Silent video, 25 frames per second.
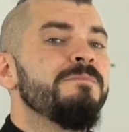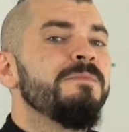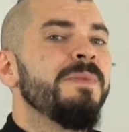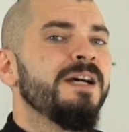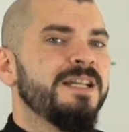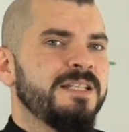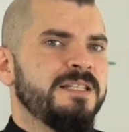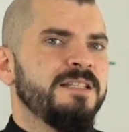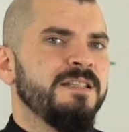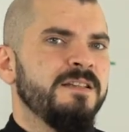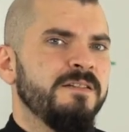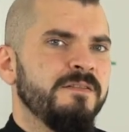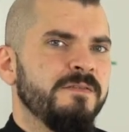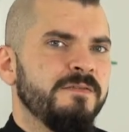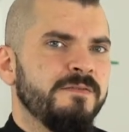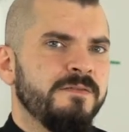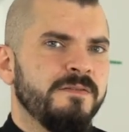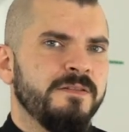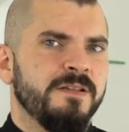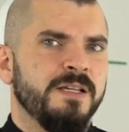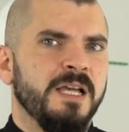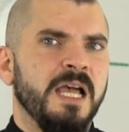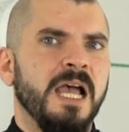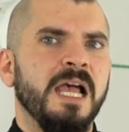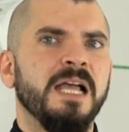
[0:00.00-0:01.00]
massive.
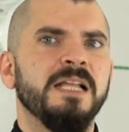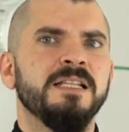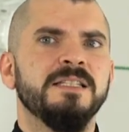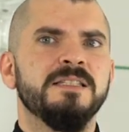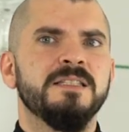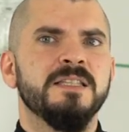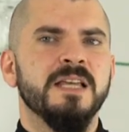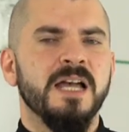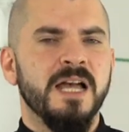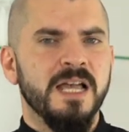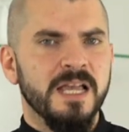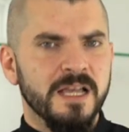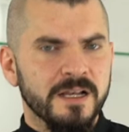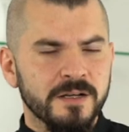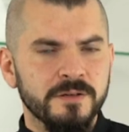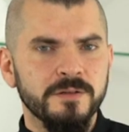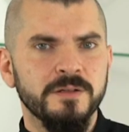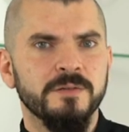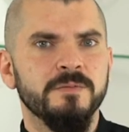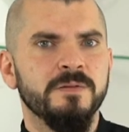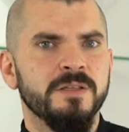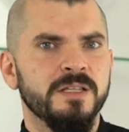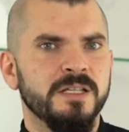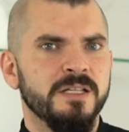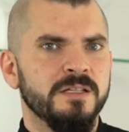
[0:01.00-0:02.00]
And I agree
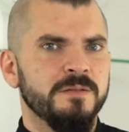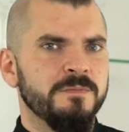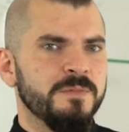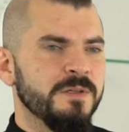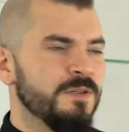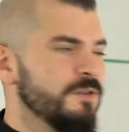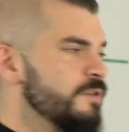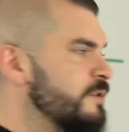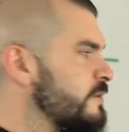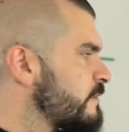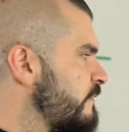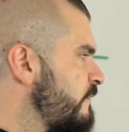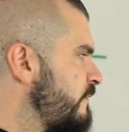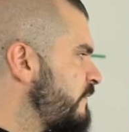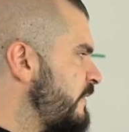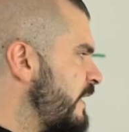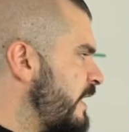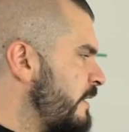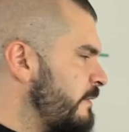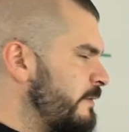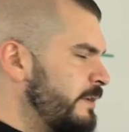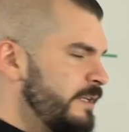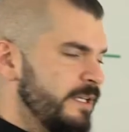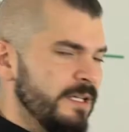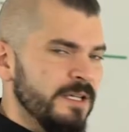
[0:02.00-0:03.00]
with it because it's
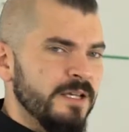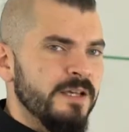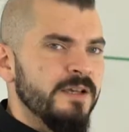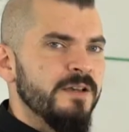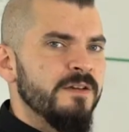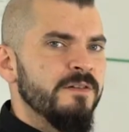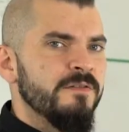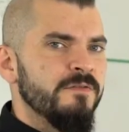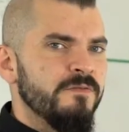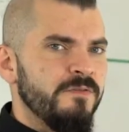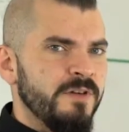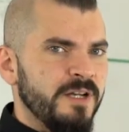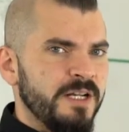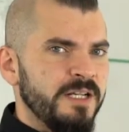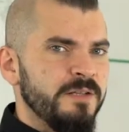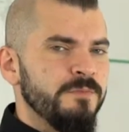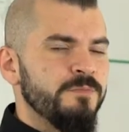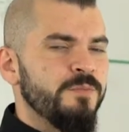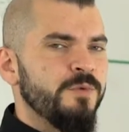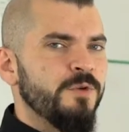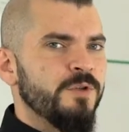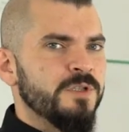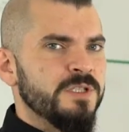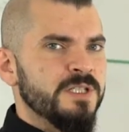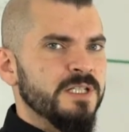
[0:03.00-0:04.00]
very, very
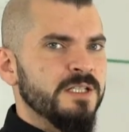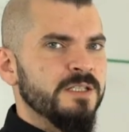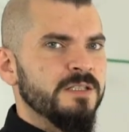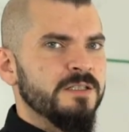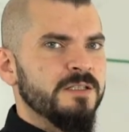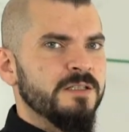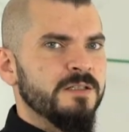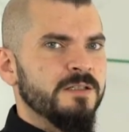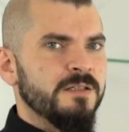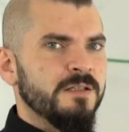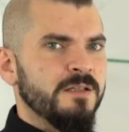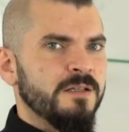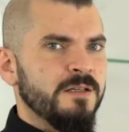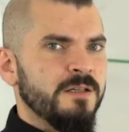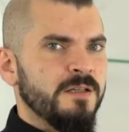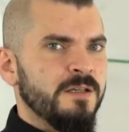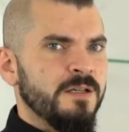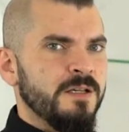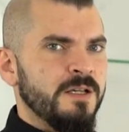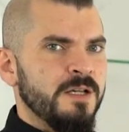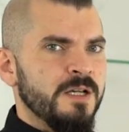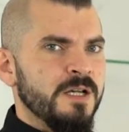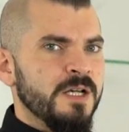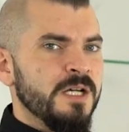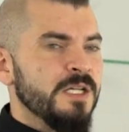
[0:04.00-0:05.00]
important.
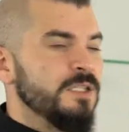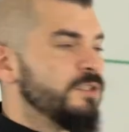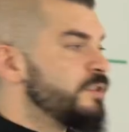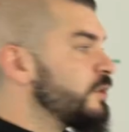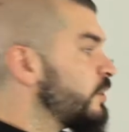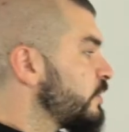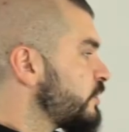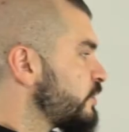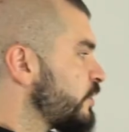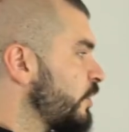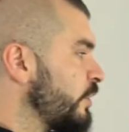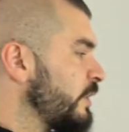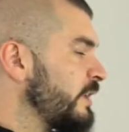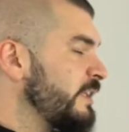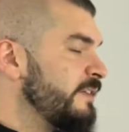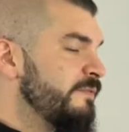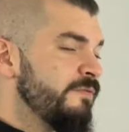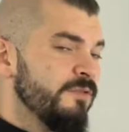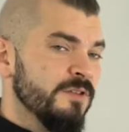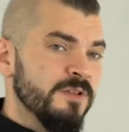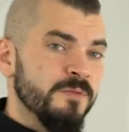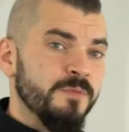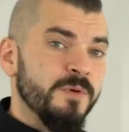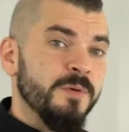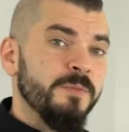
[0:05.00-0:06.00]
Not only for
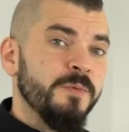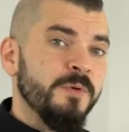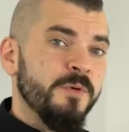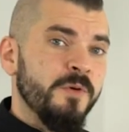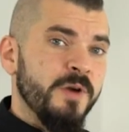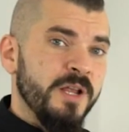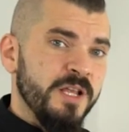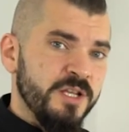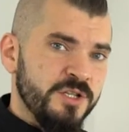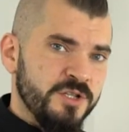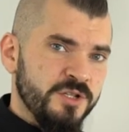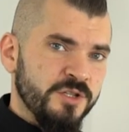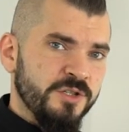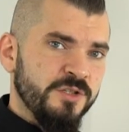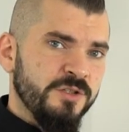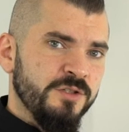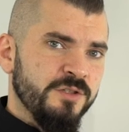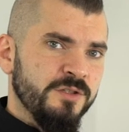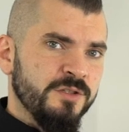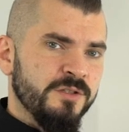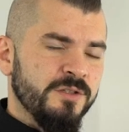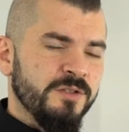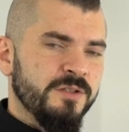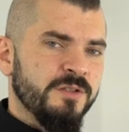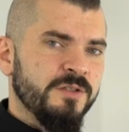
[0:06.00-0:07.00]
the preparation,
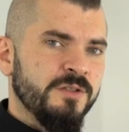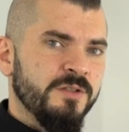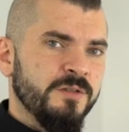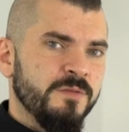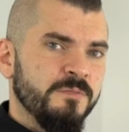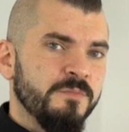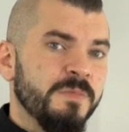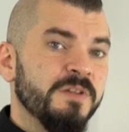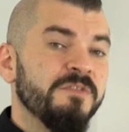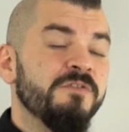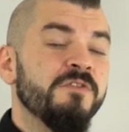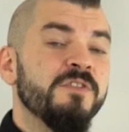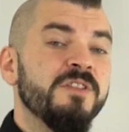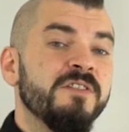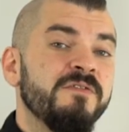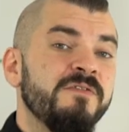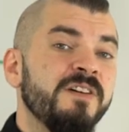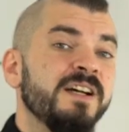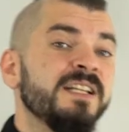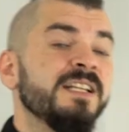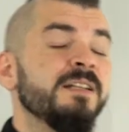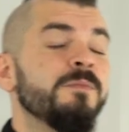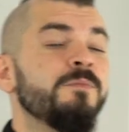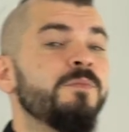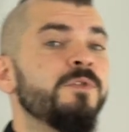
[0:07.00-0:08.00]
but for the
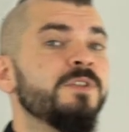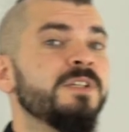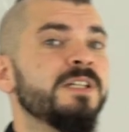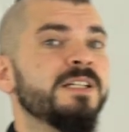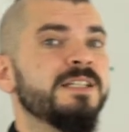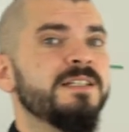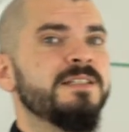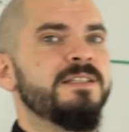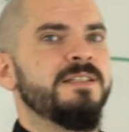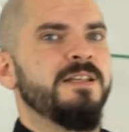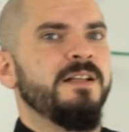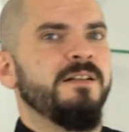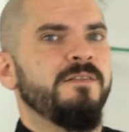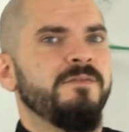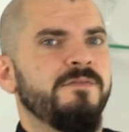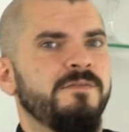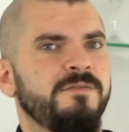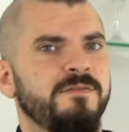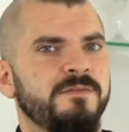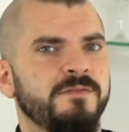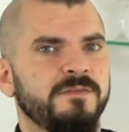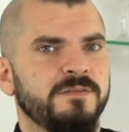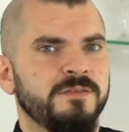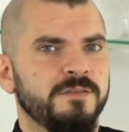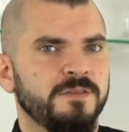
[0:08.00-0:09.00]
final product itself.
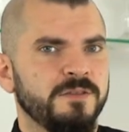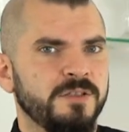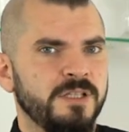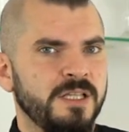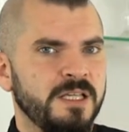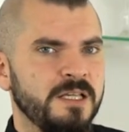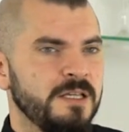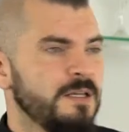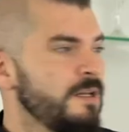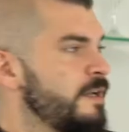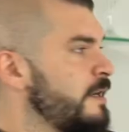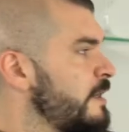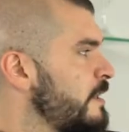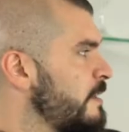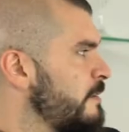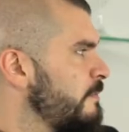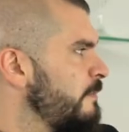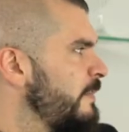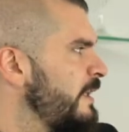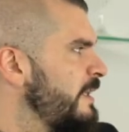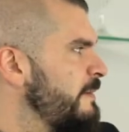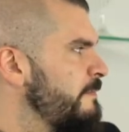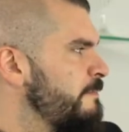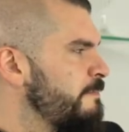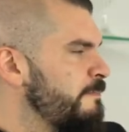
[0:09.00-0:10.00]
Okay,
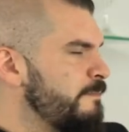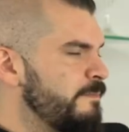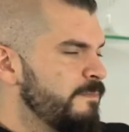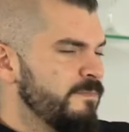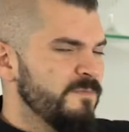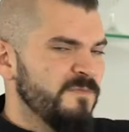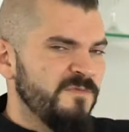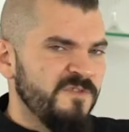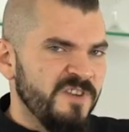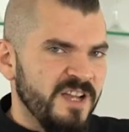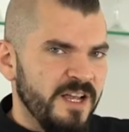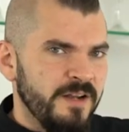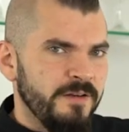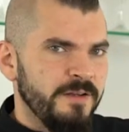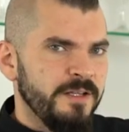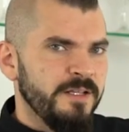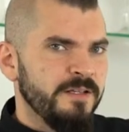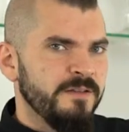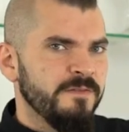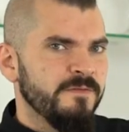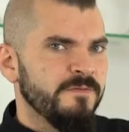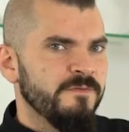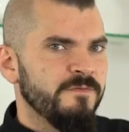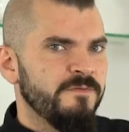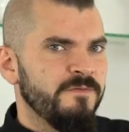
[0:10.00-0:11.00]
pay very,
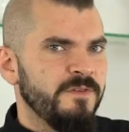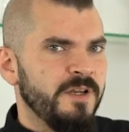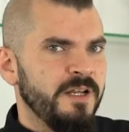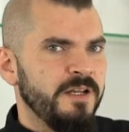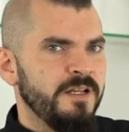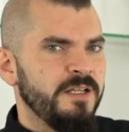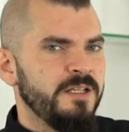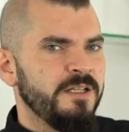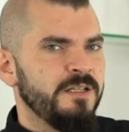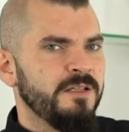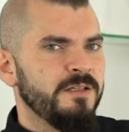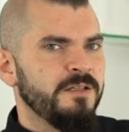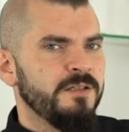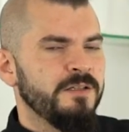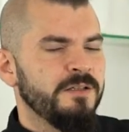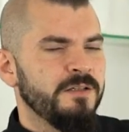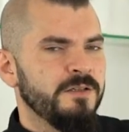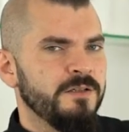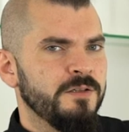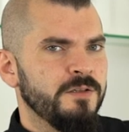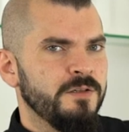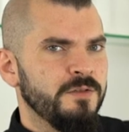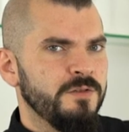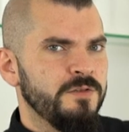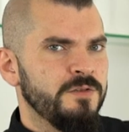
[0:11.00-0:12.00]
very
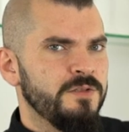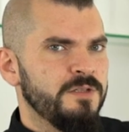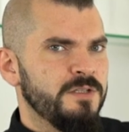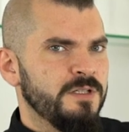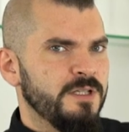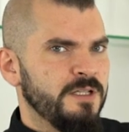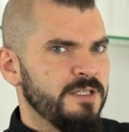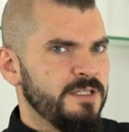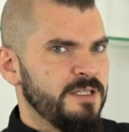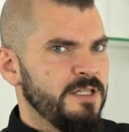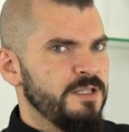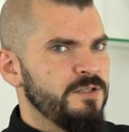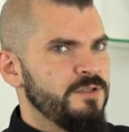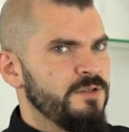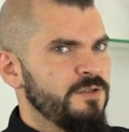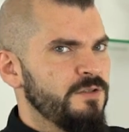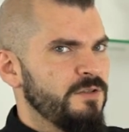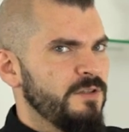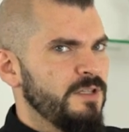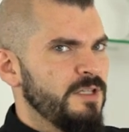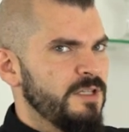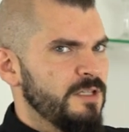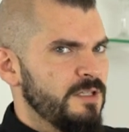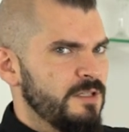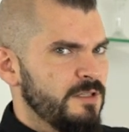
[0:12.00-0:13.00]
good attention to
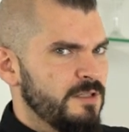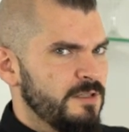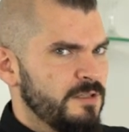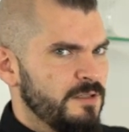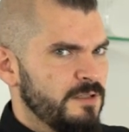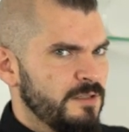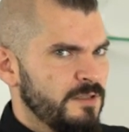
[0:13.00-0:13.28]
this.